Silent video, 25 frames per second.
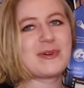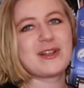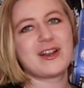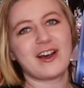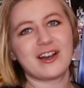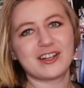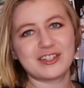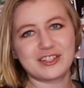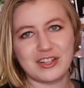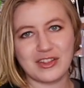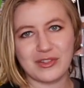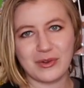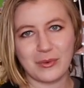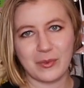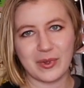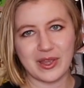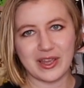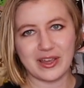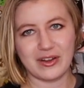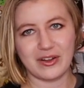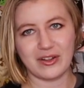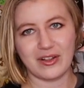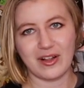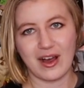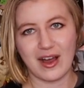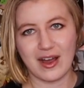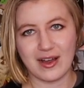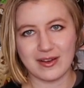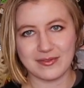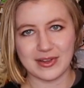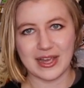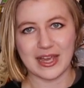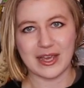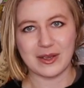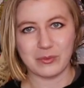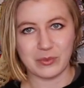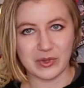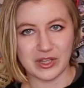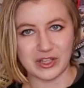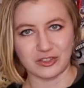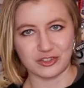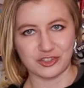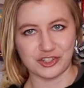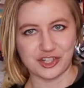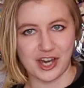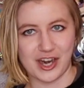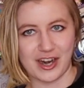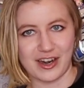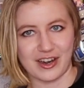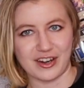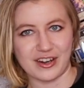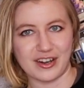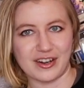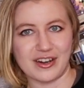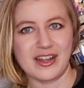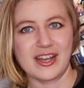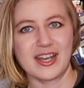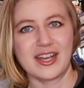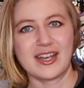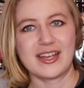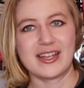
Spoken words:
it onto the wheel of a wheelchair.